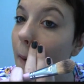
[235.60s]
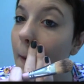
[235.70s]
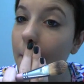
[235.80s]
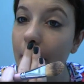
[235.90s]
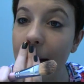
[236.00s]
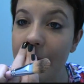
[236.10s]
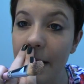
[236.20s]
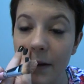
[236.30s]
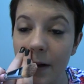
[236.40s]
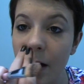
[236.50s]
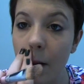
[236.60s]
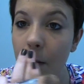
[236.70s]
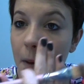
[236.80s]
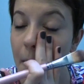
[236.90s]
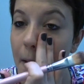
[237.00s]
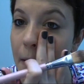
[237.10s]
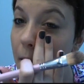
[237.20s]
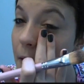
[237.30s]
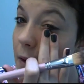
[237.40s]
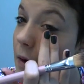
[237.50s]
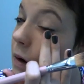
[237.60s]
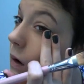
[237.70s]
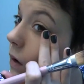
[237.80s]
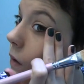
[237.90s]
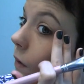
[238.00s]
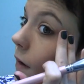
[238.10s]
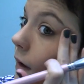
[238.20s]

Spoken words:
apply another coat or